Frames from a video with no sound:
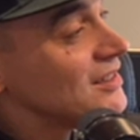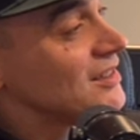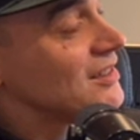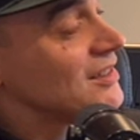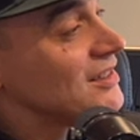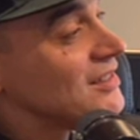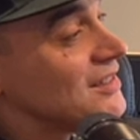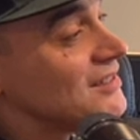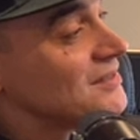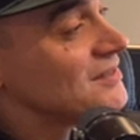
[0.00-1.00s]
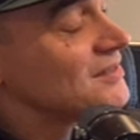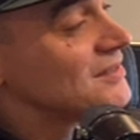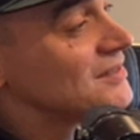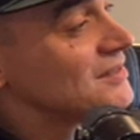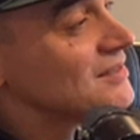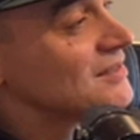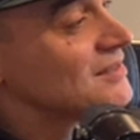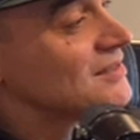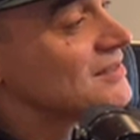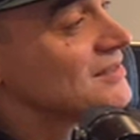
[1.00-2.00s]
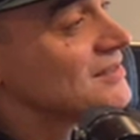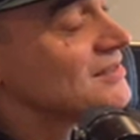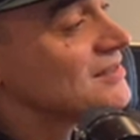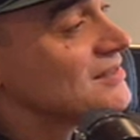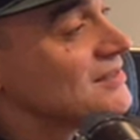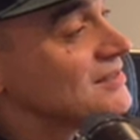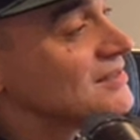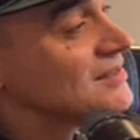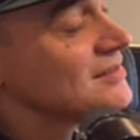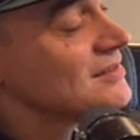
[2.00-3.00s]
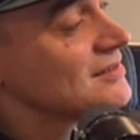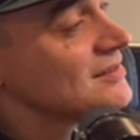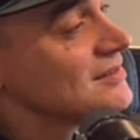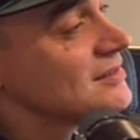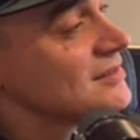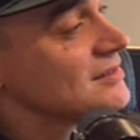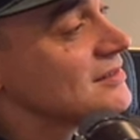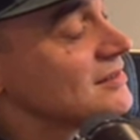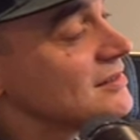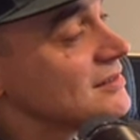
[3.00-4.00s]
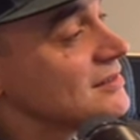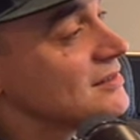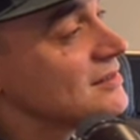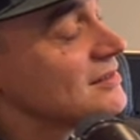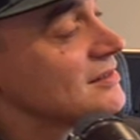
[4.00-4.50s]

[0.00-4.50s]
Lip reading: No words are spoken by the person on screen.